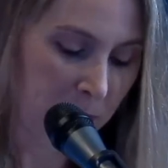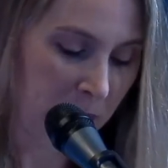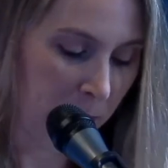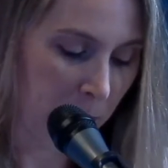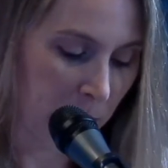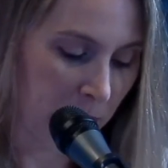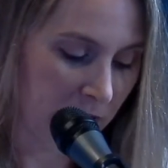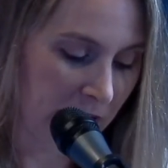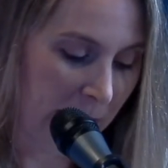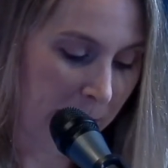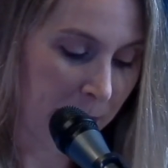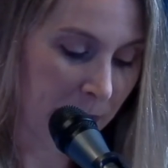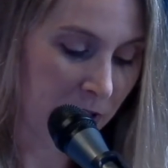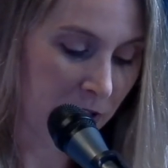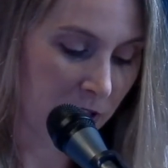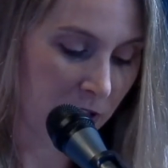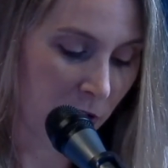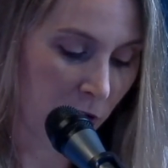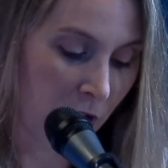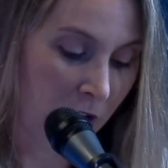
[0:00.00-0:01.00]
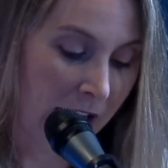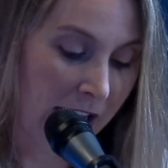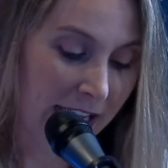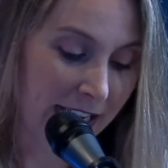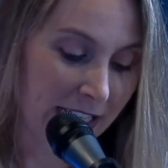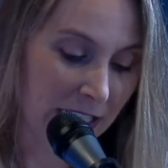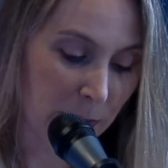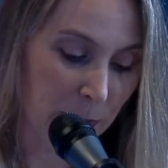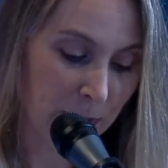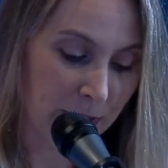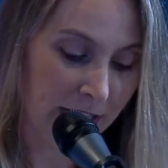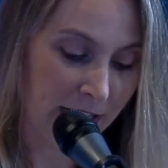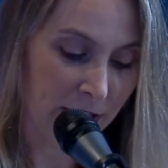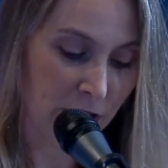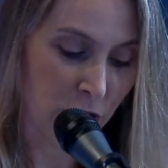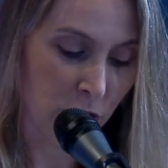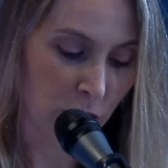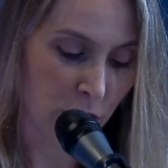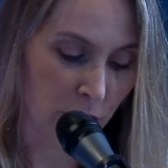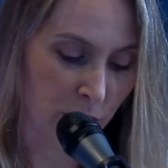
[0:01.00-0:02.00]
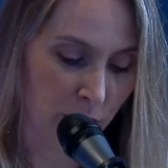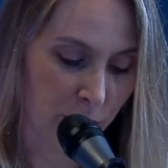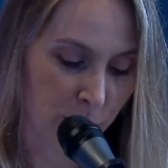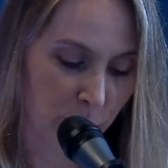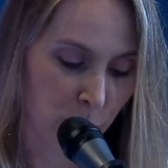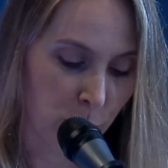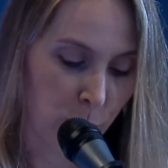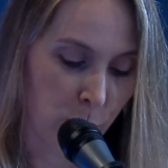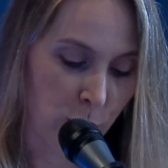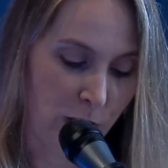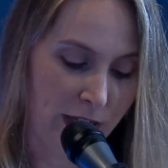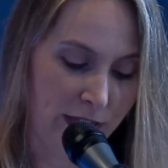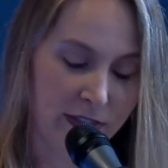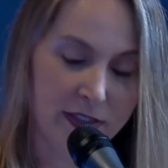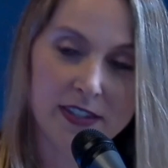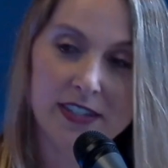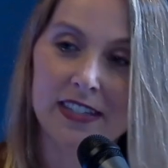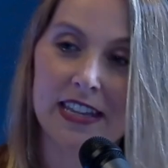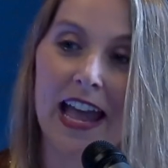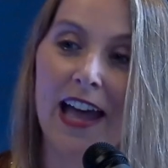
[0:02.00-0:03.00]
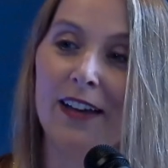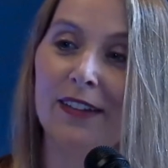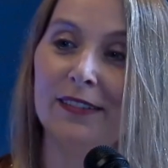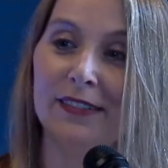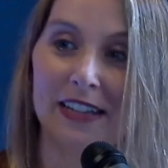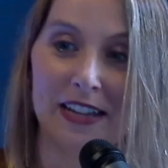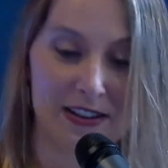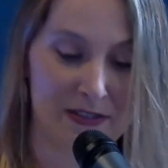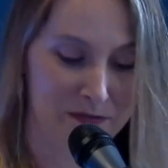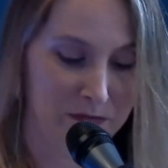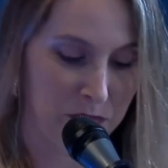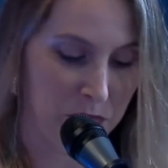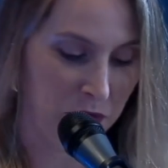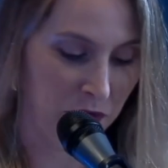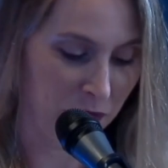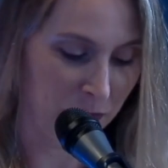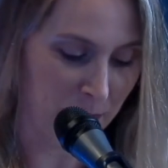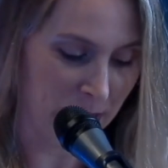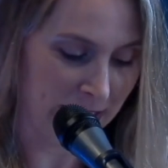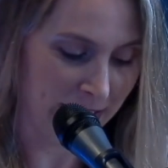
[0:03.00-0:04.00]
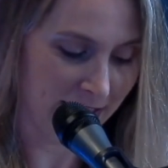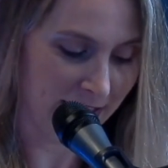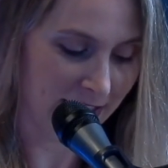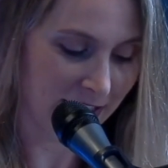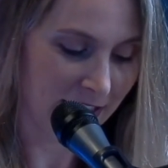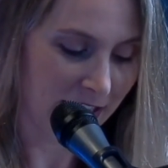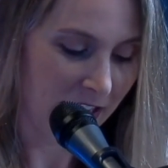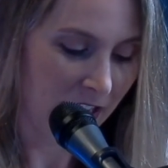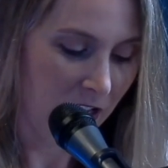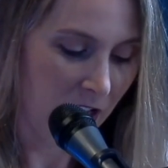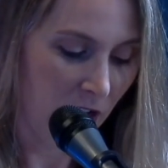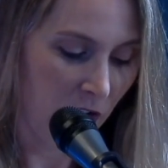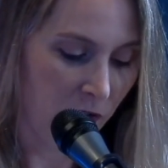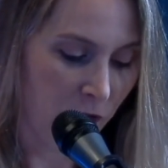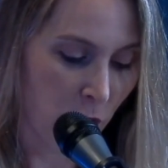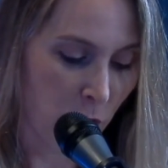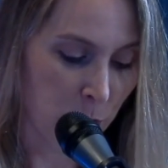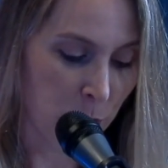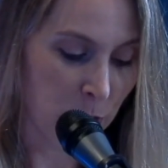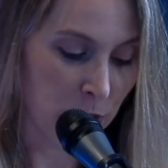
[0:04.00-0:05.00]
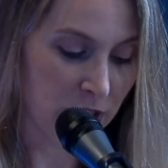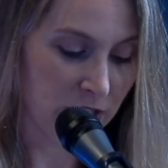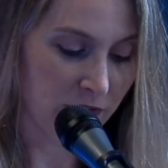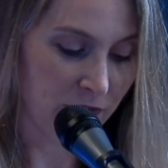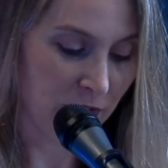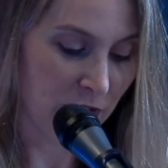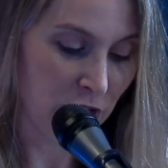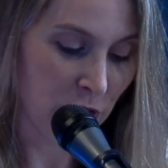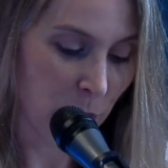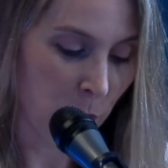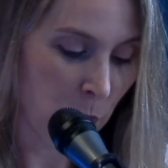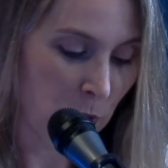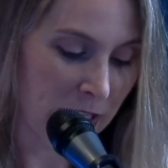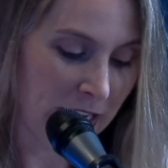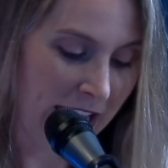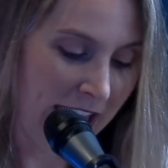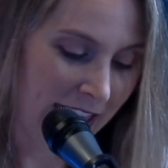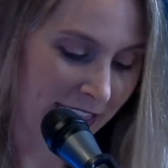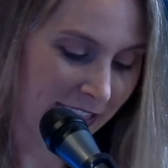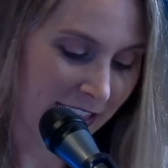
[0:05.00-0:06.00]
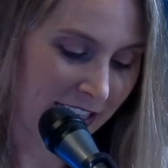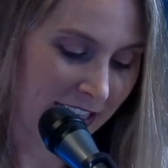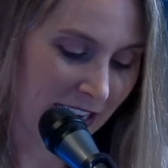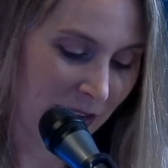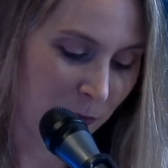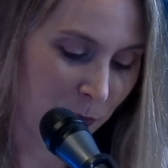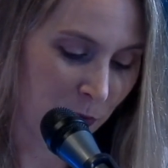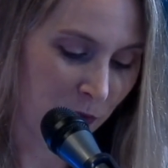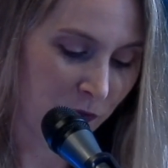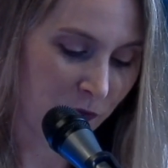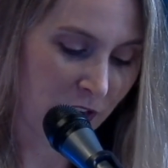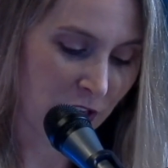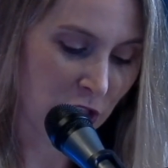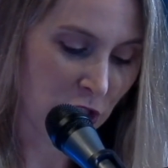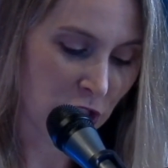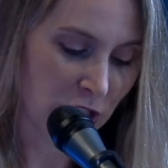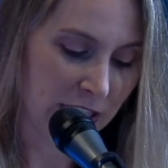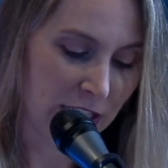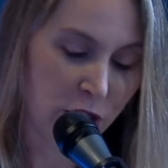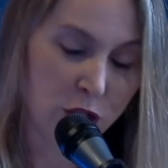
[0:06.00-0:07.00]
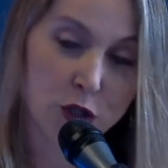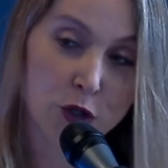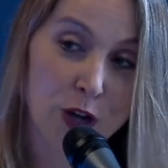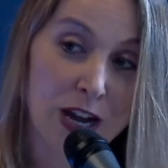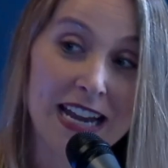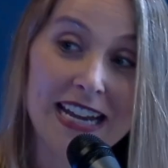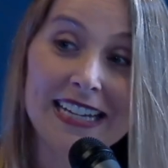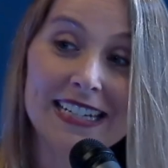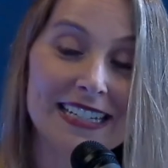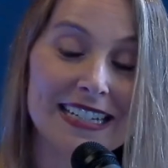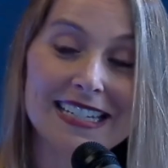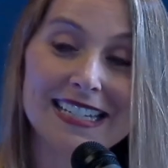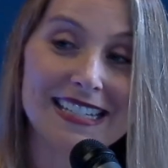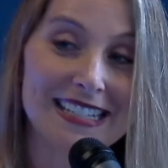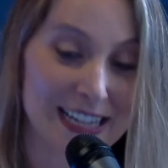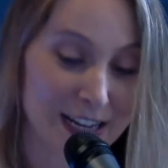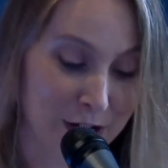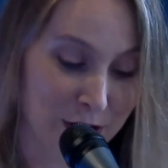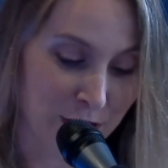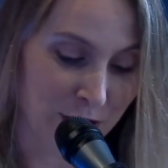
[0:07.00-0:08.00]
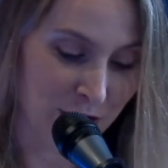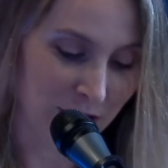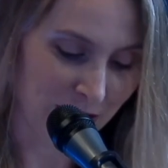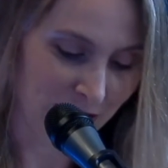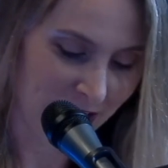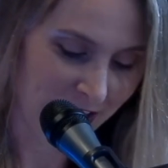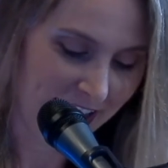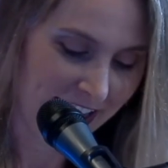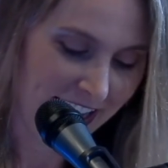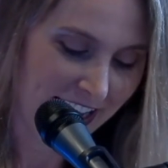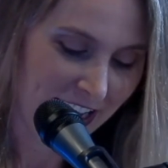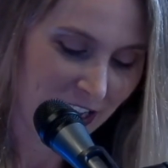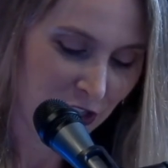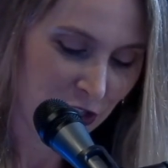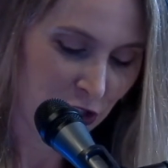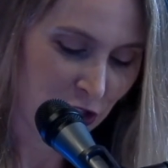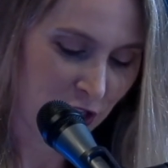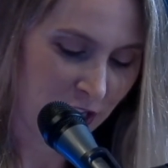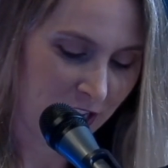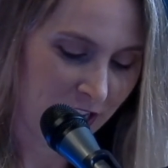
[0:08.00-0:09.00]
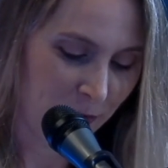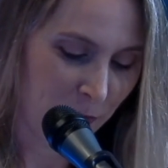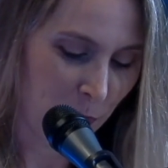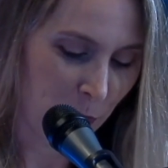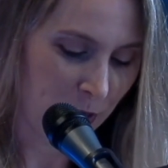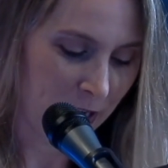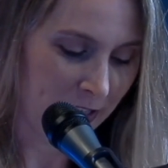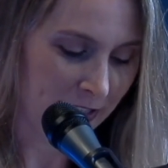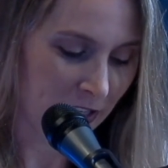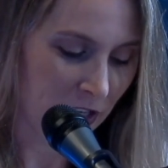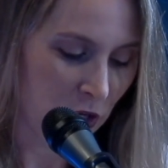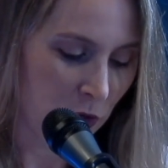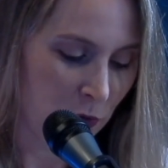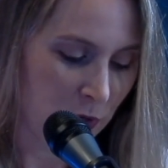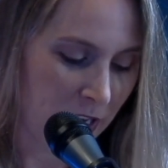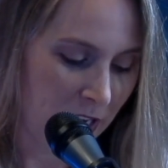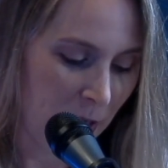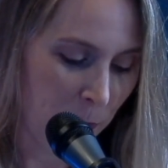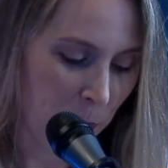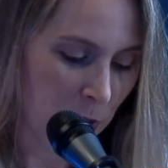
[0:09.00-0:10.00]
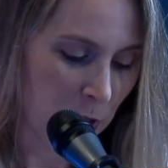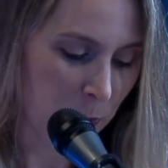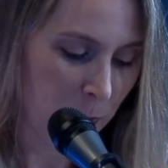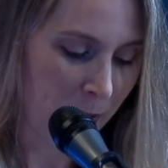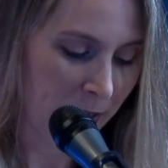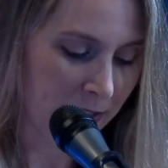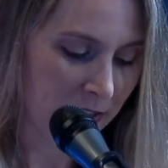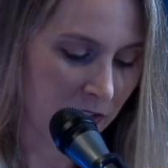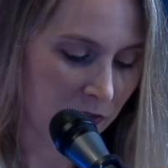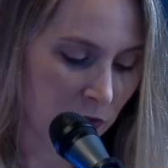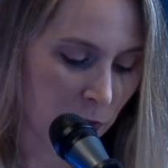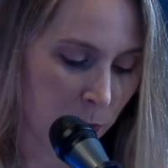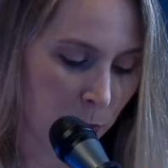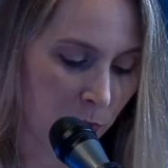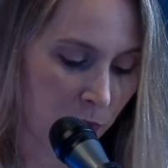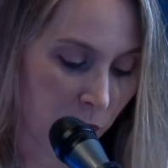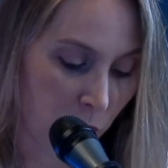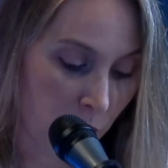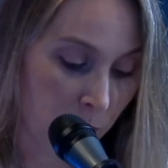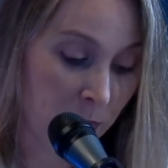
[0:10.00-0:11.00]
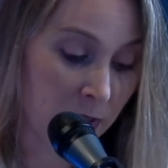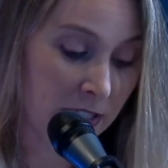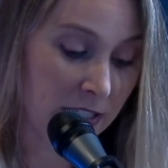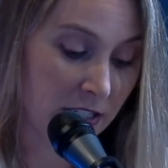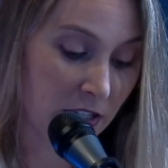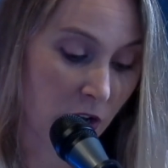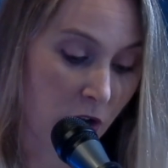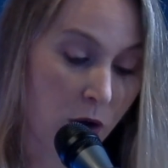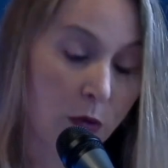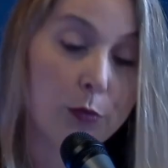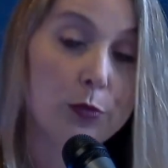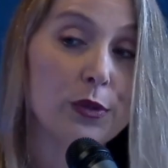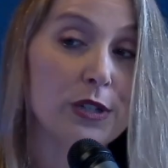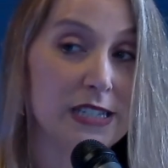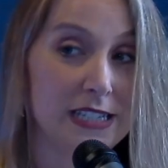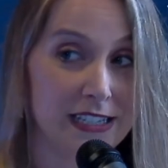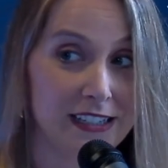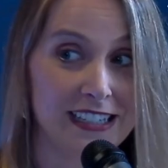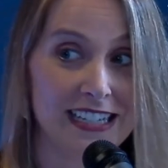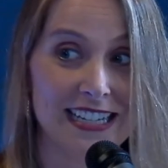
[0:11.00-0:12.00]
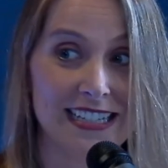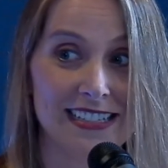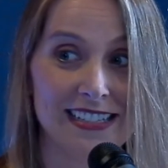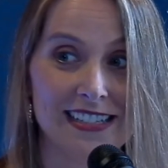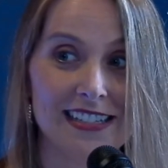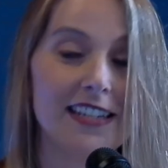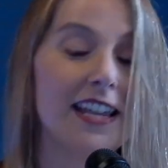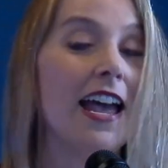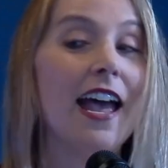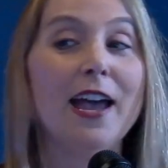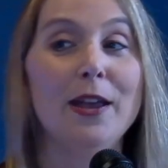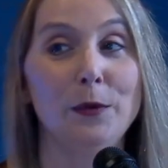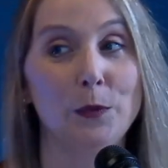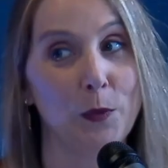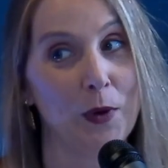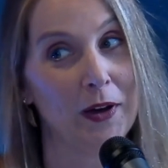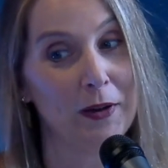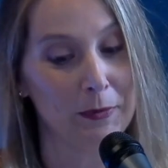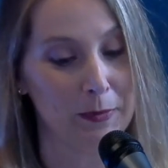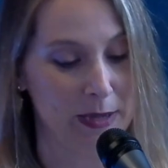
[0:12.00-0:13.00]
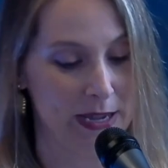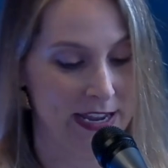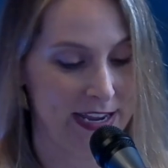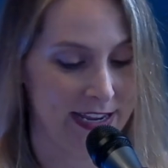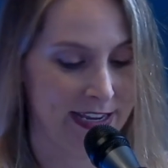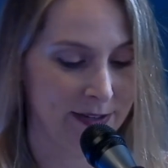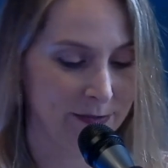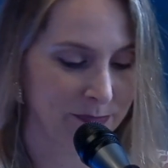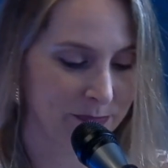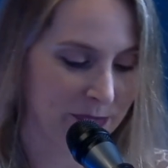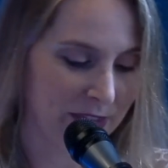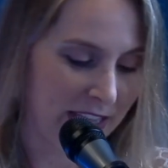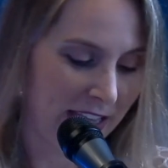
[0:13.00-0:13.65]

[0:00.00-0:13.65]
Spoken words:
people tap into their highest potential through breath, sound, and movement. A former Division I athlete and professionally trained singer, she brings a unique perspective to performance, resilience, and well-being.